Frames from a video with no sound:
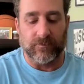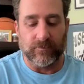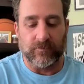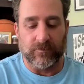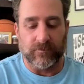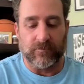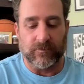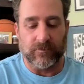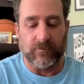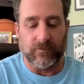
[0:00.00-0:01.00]

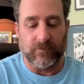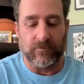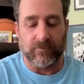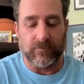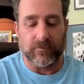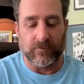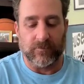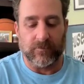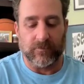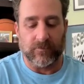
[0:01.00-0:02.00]

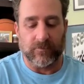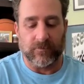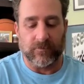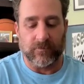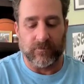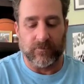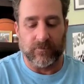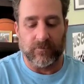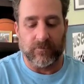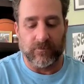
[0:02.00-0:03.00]

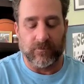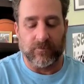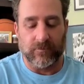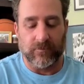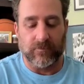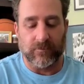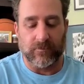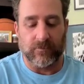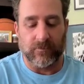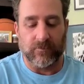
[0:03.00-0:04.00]

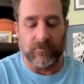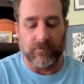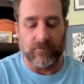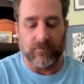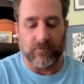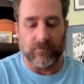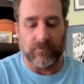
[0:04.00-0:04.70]
This person isn't speaking.